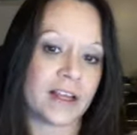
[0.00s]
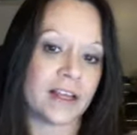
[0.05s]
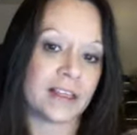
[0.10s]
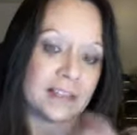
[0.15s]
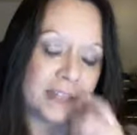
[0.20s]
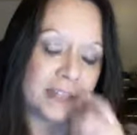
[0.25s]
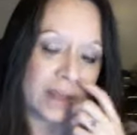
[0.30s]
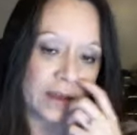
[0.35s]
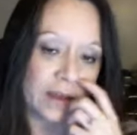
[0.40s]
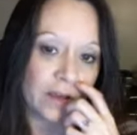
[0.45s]

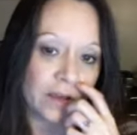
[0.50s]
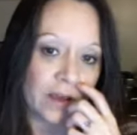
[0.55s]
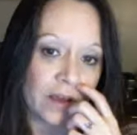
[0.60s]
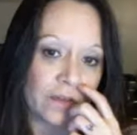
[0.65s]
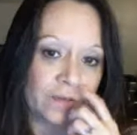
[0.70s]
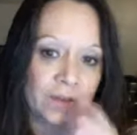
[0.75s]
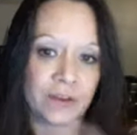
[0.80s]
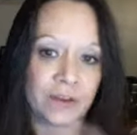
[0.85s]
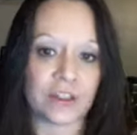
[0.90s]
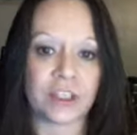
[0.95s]
it a
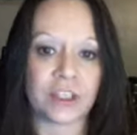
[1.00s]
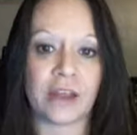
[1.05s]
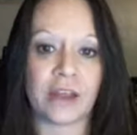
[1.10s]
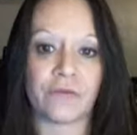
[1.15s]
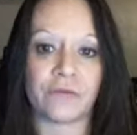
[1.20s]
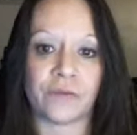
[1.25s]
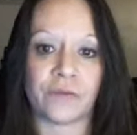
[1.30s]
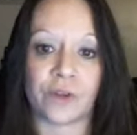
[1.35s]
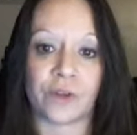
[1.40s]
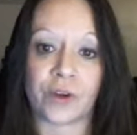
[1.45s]
food
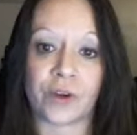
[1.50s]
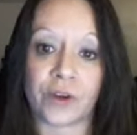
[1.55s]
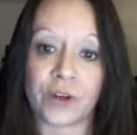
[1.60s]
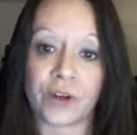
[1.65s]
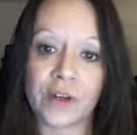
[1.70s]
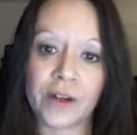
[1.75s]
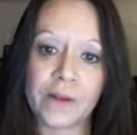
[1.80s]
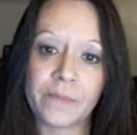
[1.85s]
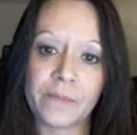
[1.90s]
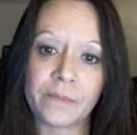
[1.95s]
chain for
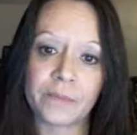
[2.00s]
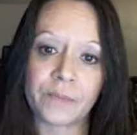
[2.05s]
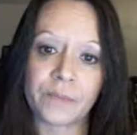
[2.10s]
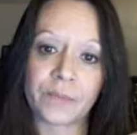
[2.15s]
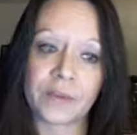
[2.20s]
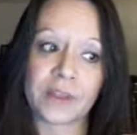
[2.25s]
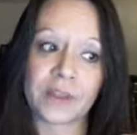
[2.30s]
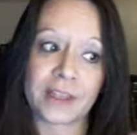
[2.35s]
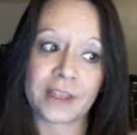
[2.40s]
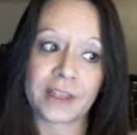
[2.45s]

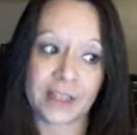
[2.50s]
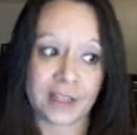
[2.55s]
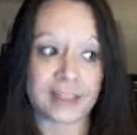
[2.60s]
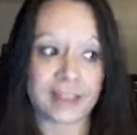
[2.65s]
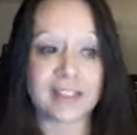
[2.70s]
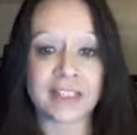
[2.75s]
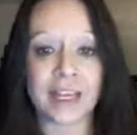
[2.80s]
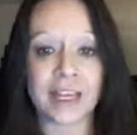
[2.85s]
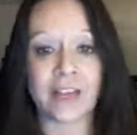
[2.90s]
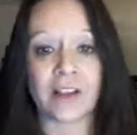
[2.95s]
the
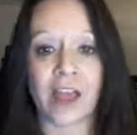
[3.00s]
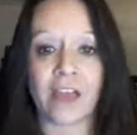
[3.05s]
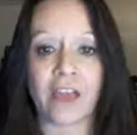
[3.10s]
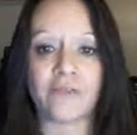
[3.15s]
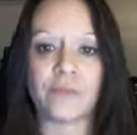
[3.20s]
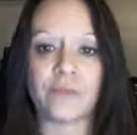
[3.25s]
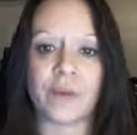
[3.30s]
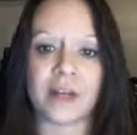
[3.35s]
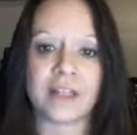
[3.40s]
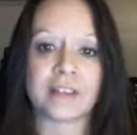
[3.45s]
sea
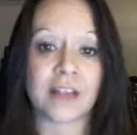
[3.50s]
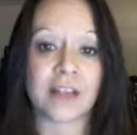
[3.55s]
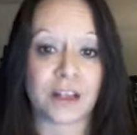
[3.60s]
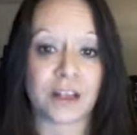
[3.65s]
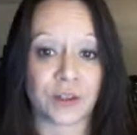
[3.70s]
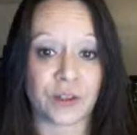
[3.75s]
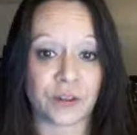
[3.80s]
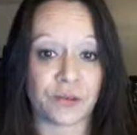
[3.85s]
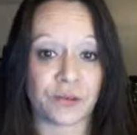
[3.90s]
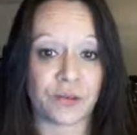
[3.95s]
life, but it's
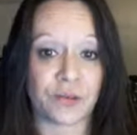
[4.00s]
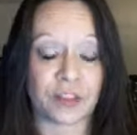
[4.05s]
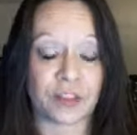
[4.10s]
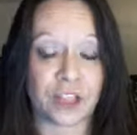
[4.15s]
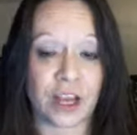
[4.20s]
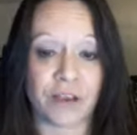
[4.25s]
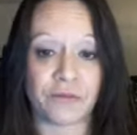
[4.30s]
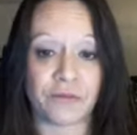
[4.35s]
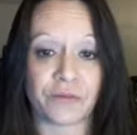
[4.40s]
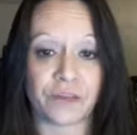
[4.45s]
also a food
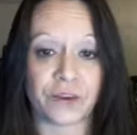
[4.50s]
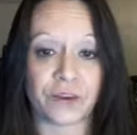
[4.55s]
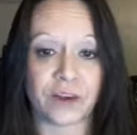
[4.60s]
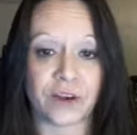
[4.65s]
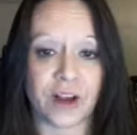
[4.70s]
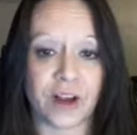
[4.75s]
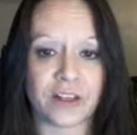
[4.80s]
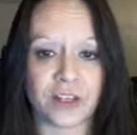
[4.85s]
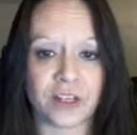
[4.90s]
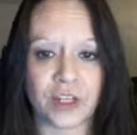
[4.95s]
chain
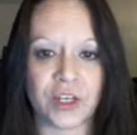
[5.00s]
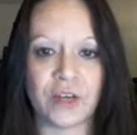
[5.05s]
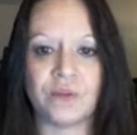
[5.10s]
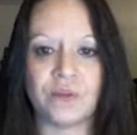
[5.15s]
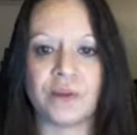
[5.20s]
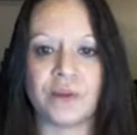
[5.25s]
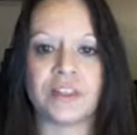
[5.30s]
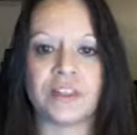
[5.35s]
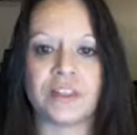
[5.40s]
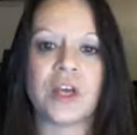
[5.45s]
for us
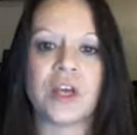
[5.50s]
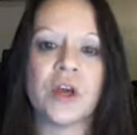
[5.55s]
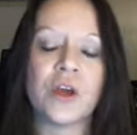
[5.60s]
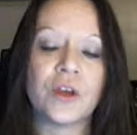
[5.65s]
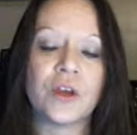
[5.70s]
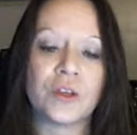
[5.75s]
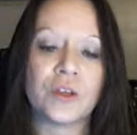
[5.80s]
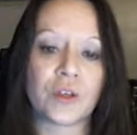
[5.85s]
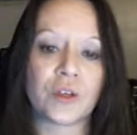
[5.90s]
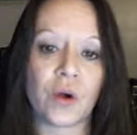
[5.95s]
humans.
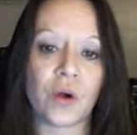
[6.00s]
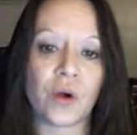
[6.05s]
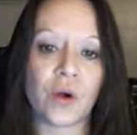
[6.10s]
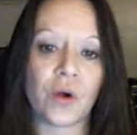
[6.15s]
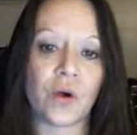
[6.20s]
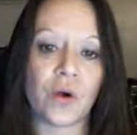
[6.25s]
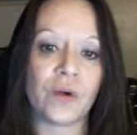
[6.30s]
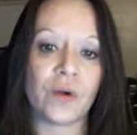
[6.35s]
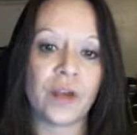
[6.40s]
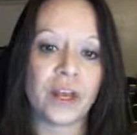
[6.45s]

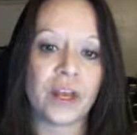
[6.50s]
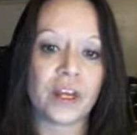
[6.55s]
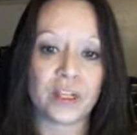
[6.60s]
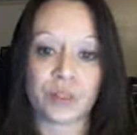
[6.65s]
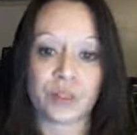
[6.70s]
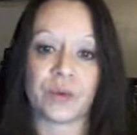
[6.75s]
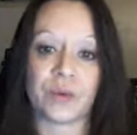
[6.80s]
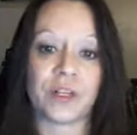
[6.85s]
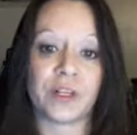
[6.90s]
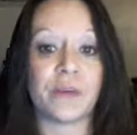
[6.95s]
So
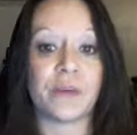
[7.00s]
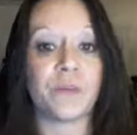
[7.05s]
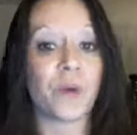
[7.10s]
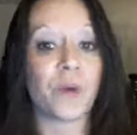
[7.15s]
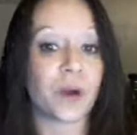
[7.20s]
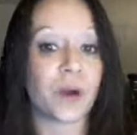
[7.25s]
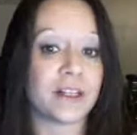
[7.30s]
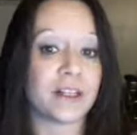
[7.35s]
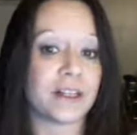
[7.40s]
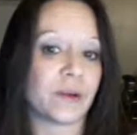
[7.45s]
it's really
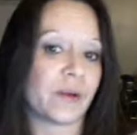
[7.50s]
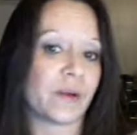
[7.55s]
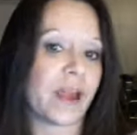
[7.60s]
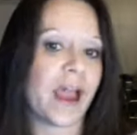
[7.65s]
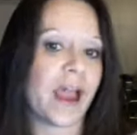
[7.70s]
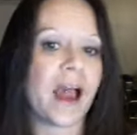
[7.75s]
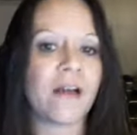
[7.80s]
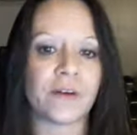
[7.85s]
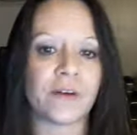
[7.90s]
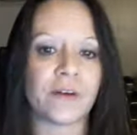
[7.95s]
important that we
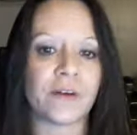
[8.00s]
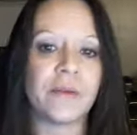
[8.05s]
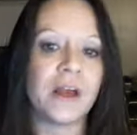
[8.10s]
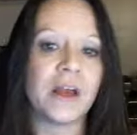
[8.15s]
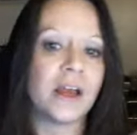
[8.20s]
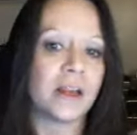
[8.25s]
have them.